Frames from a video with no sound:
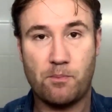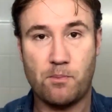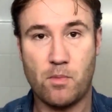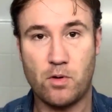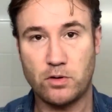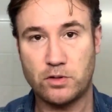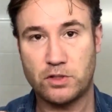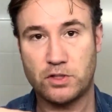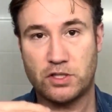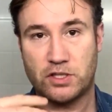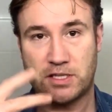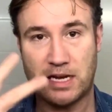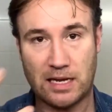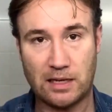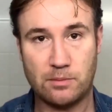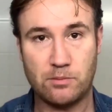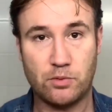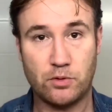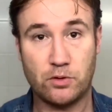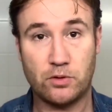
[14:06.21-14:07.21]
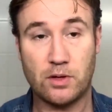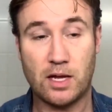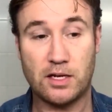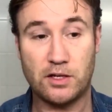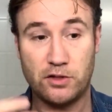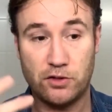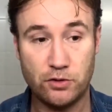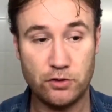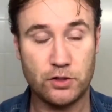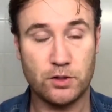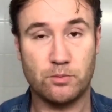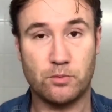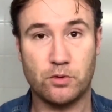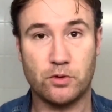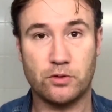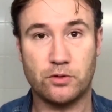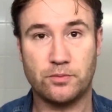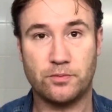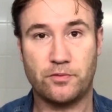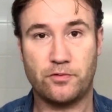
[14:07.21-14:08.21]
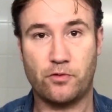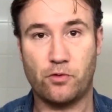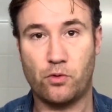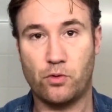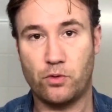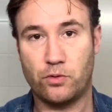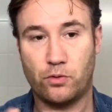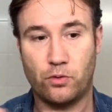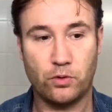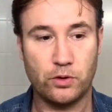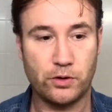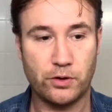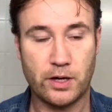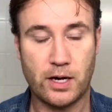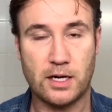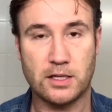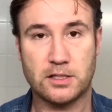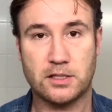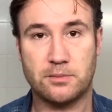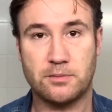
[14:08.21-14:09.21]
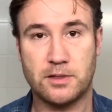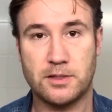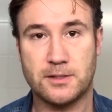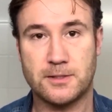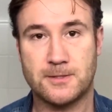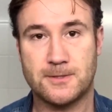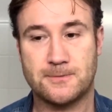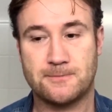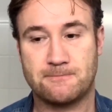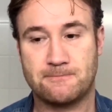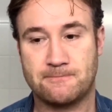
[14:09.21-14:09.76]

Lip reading: most sellable and usable for all your customers.